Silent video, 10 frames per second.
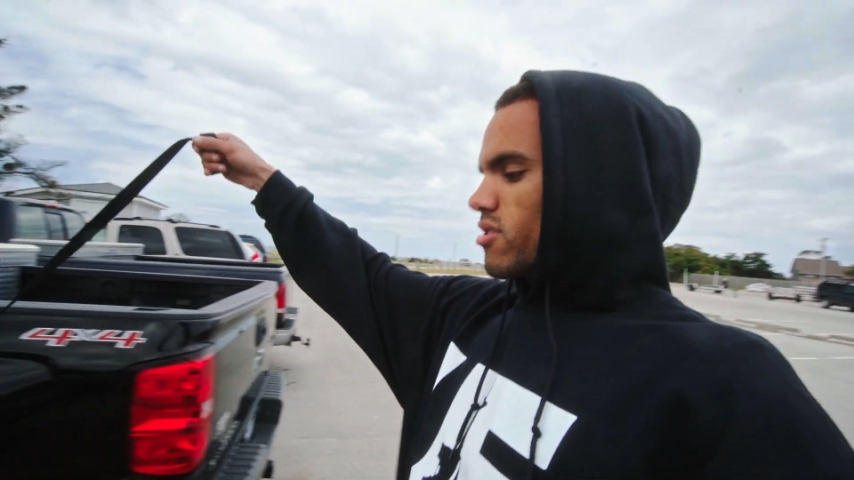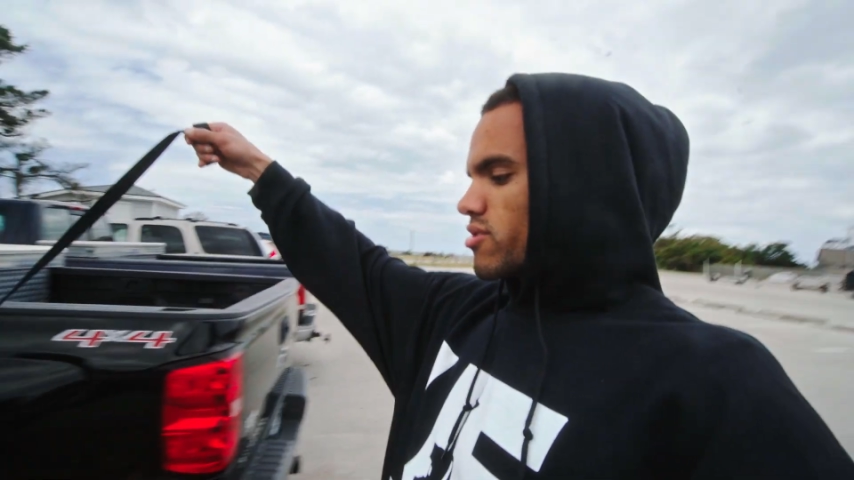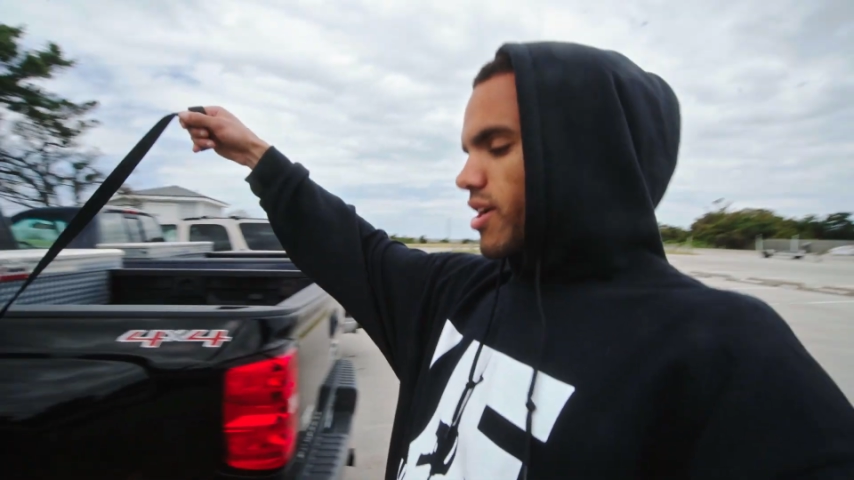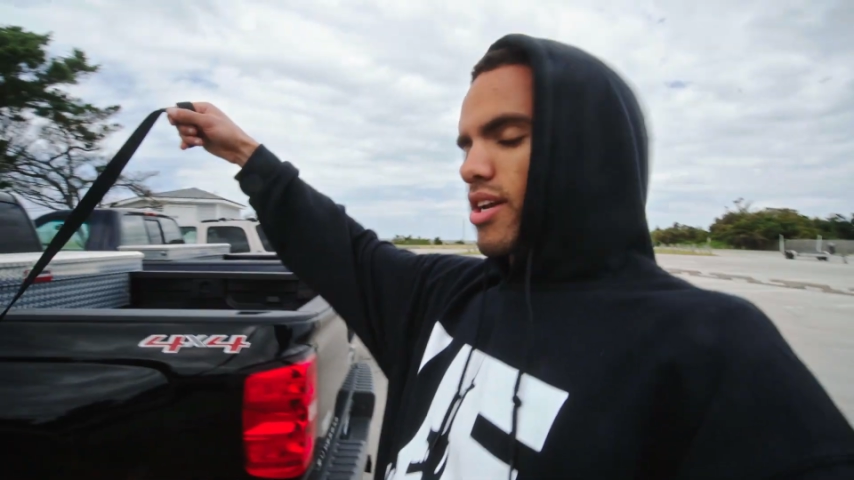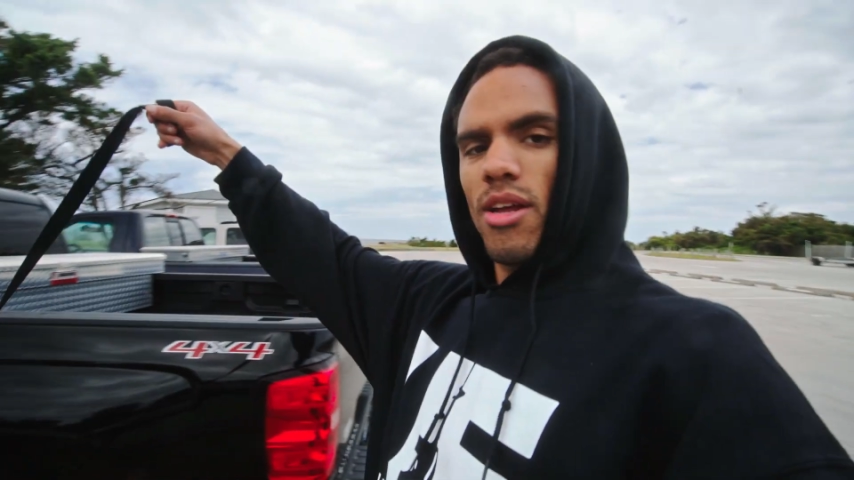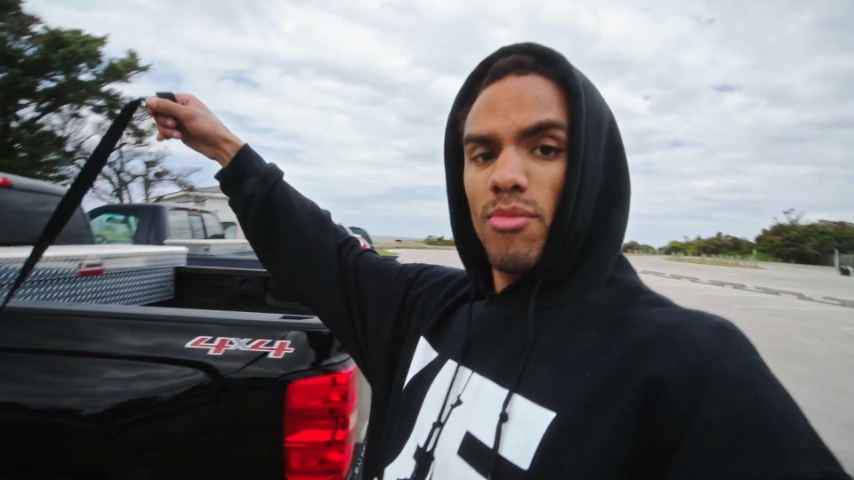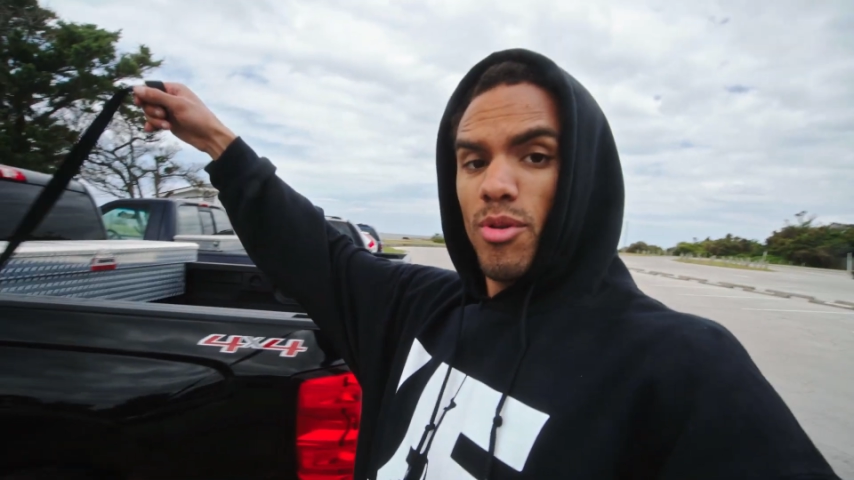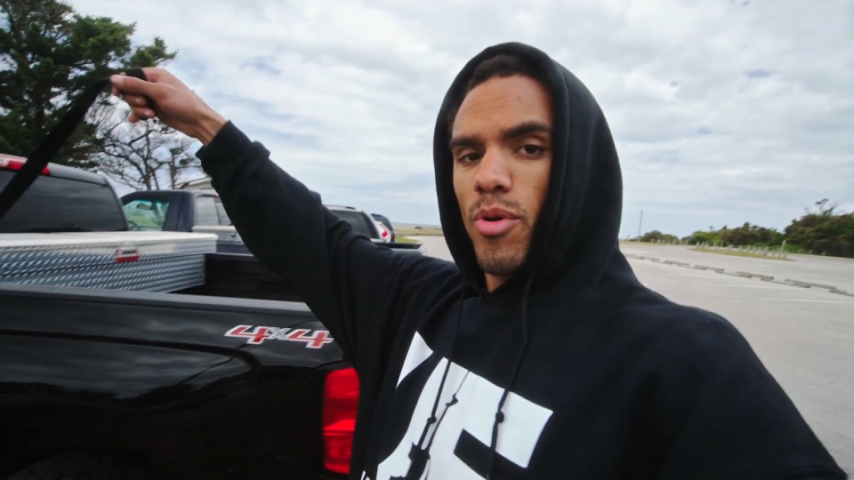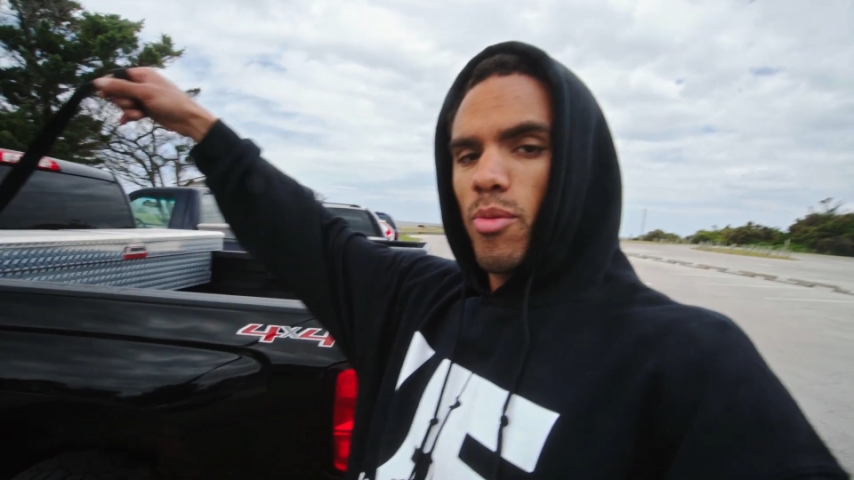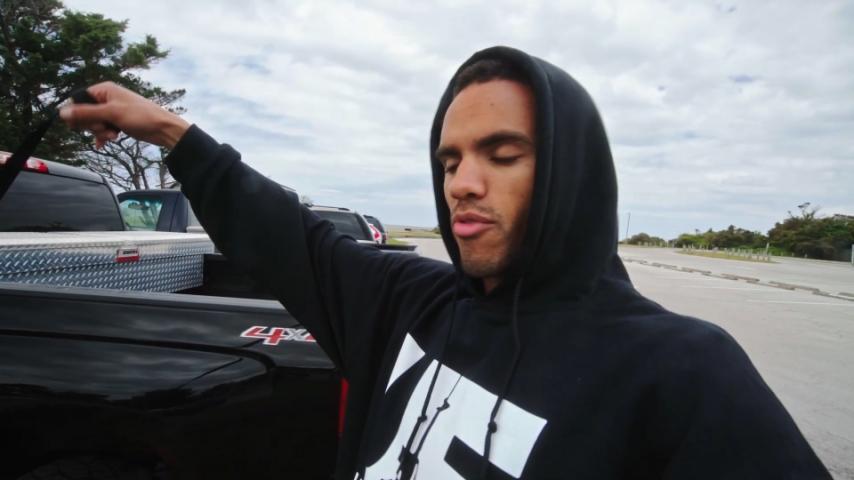I'm trying to get him
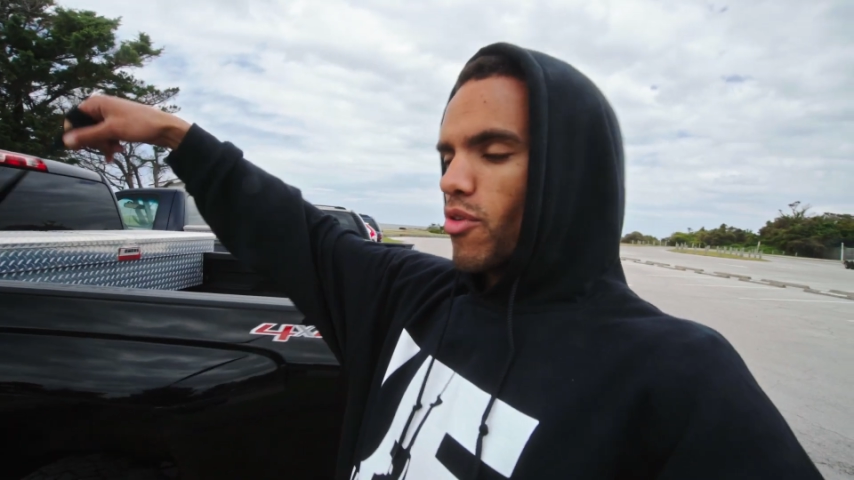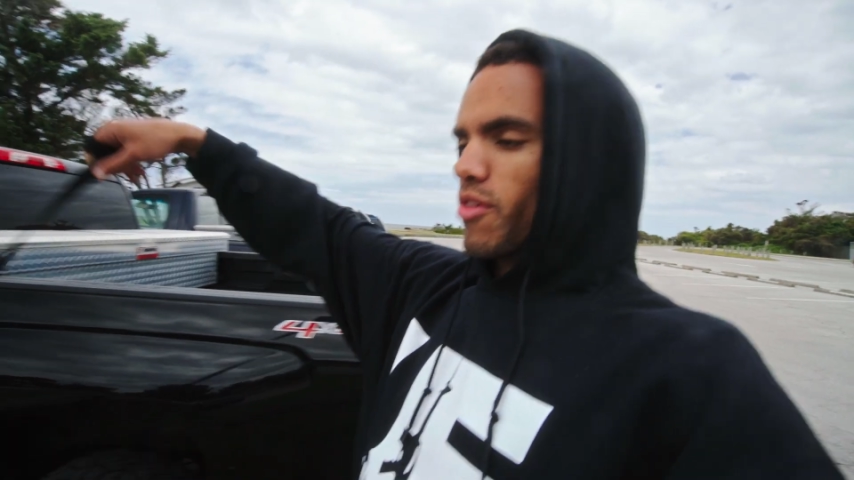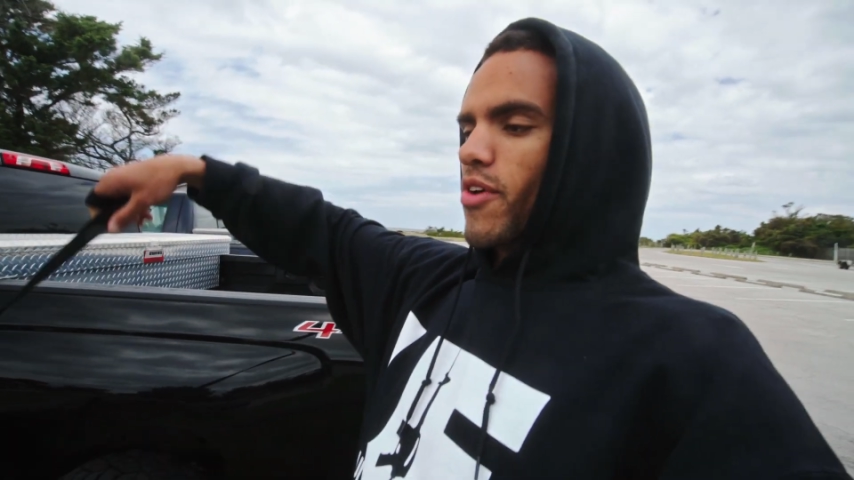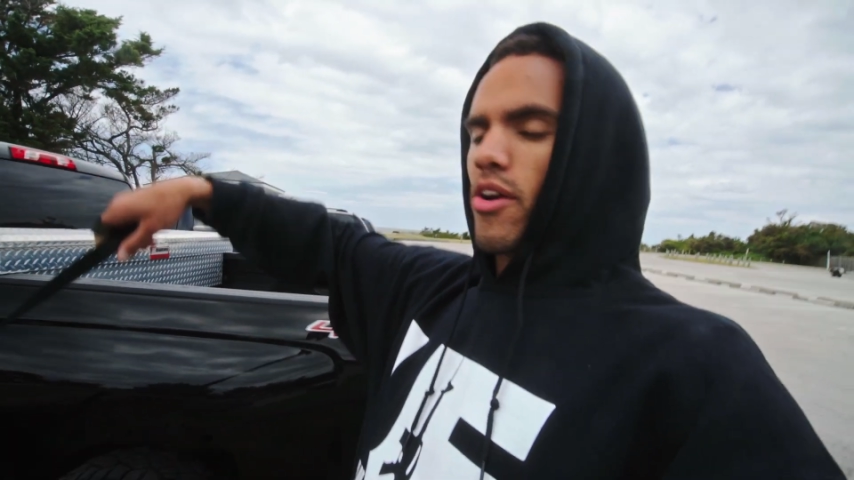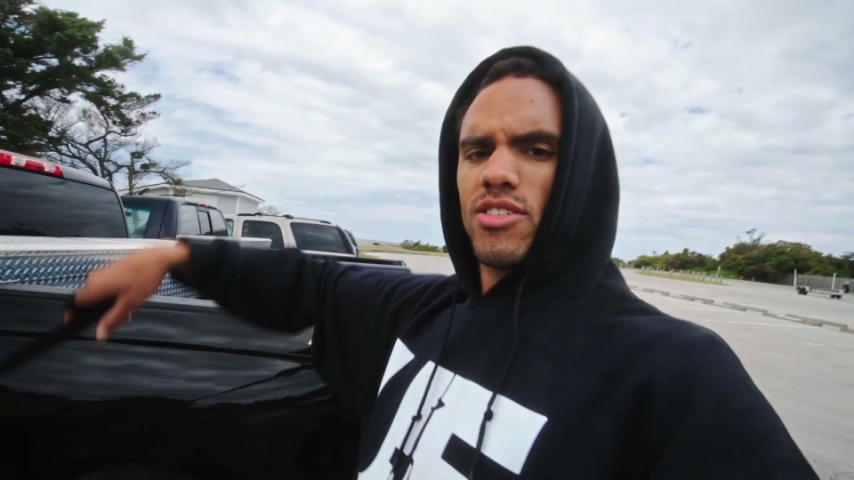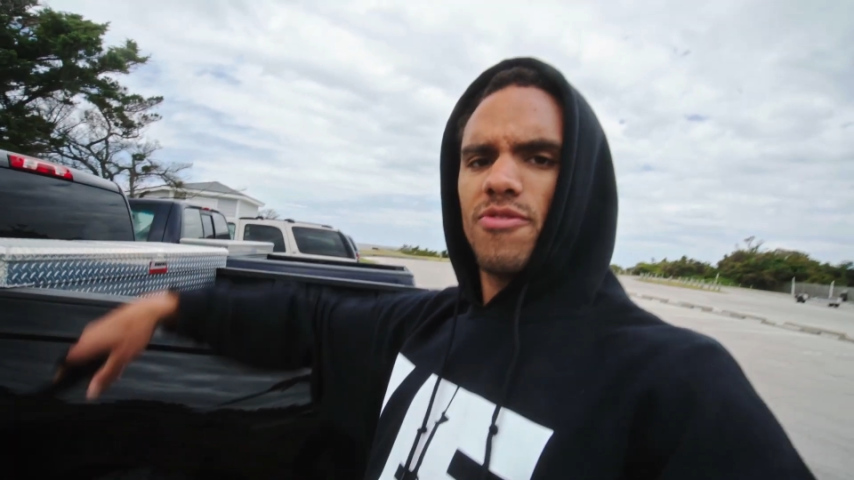to poop before the ferry.